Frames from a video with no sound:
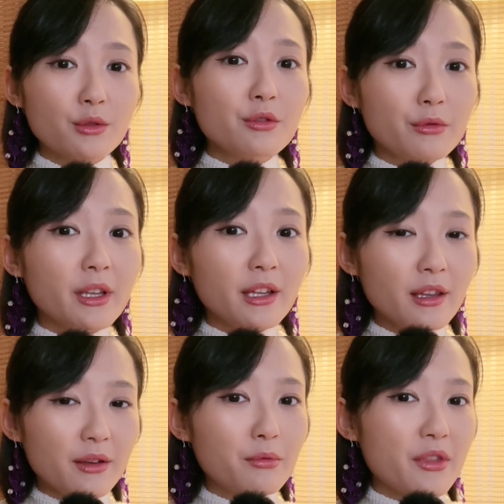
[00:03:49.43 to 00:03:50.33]
you really
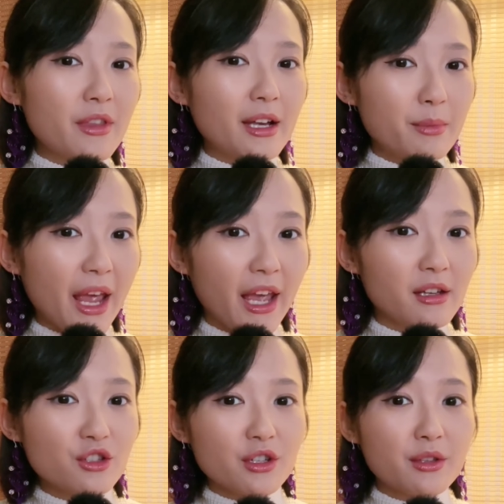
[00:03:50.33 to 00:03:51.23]
live with that pain
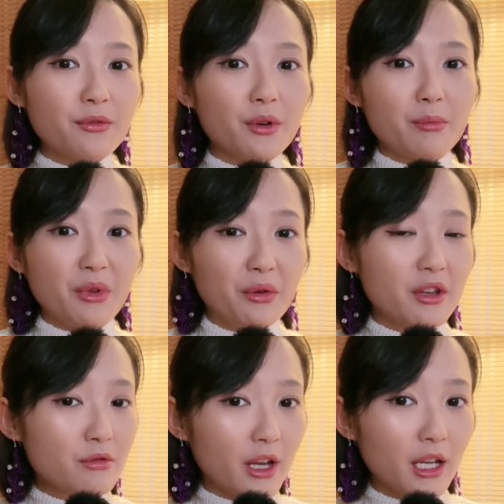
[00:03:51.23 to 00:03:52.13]
just for a beauty
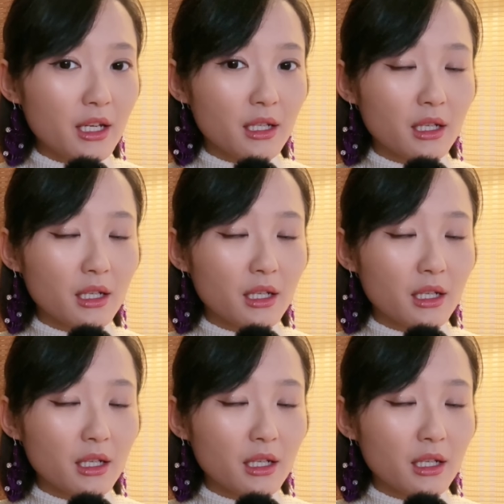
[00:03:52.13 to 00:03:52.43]
trend?